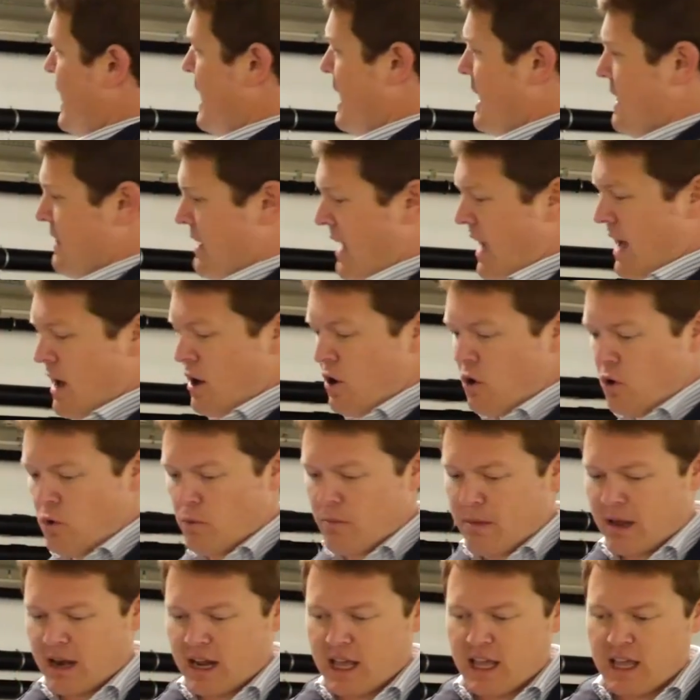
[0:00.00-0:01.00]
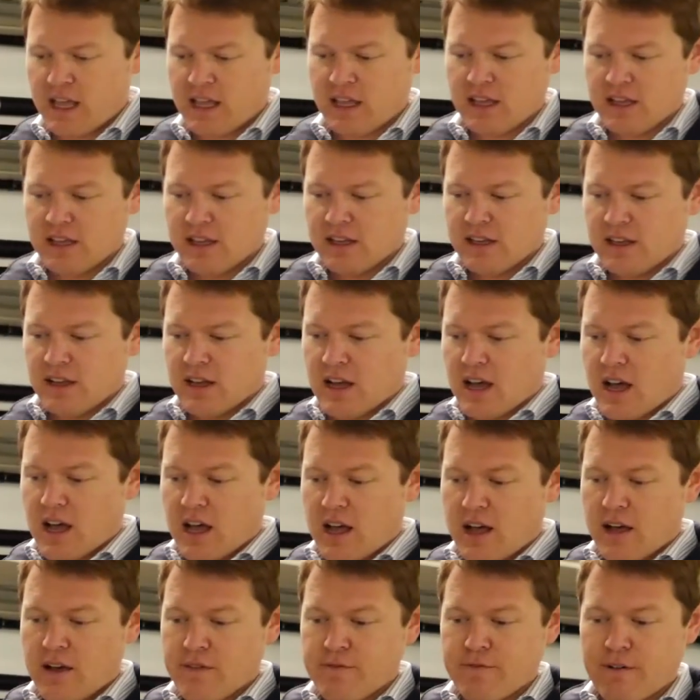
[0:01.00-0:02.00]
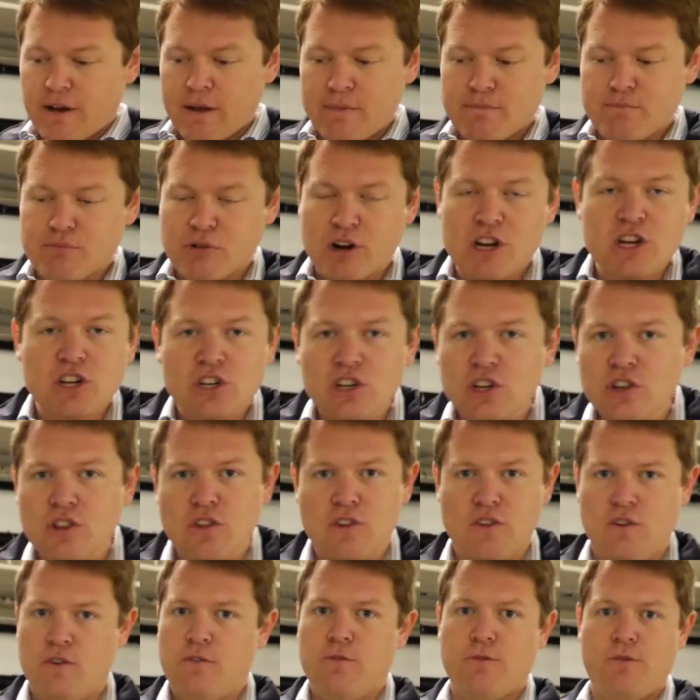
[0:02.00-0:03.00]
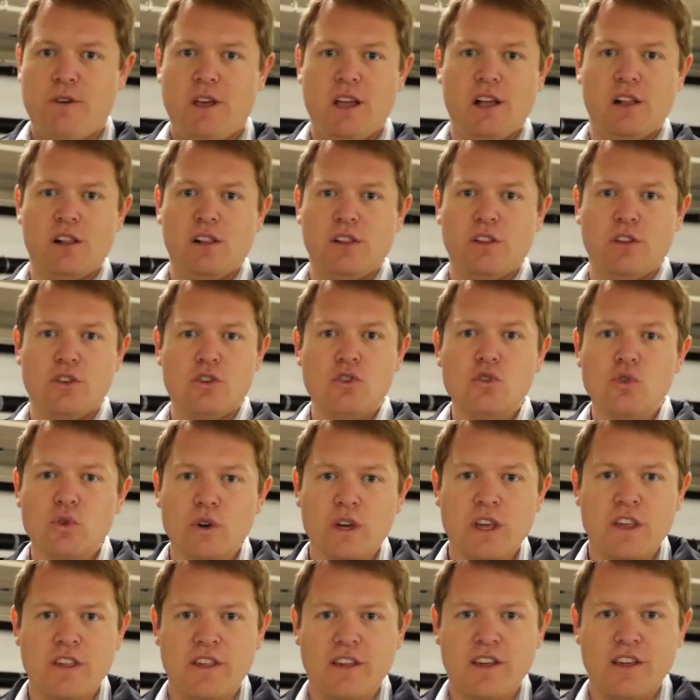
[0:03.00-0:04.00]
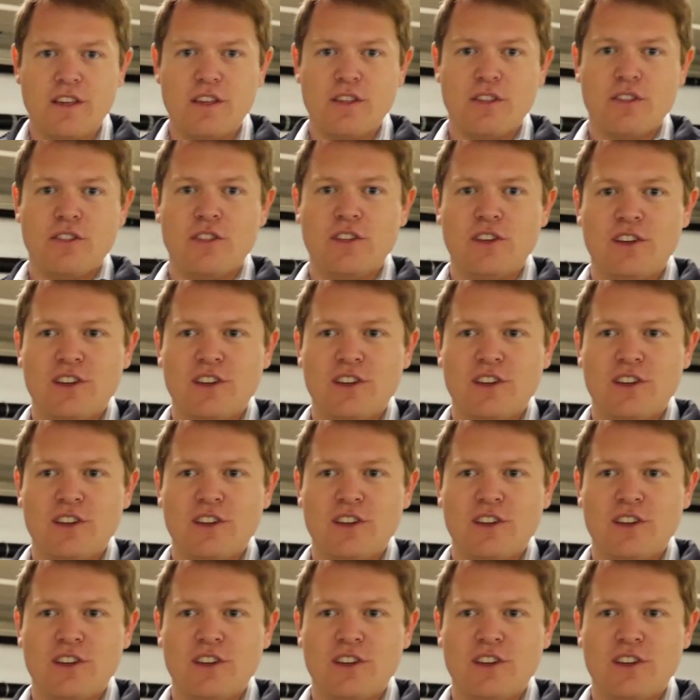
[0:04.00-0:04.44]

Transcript: is how many vibrations you feel, the noises,